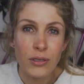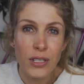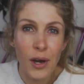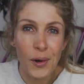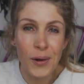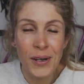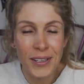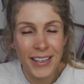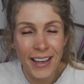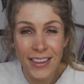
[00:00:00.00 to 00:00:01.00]
So
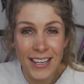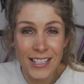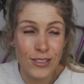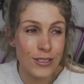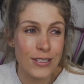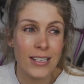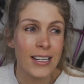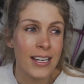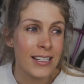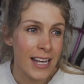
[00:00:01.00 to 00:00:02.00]
I think it's just
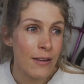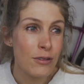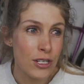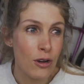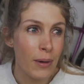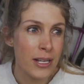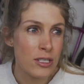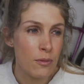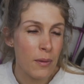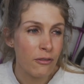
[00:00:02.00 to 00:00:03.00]
because I was shown by
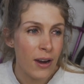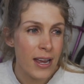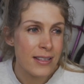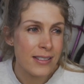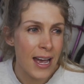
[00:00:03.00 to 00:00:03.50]
some of my friends,